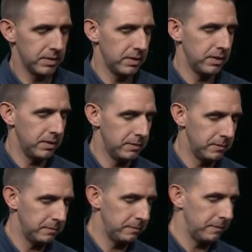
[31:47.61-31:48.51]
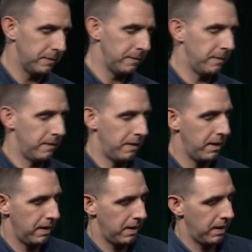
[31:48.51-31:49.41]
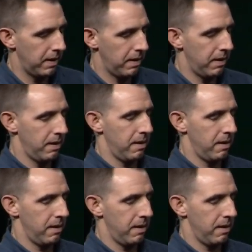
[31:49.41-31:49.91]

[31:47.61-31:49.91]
(no one is talking)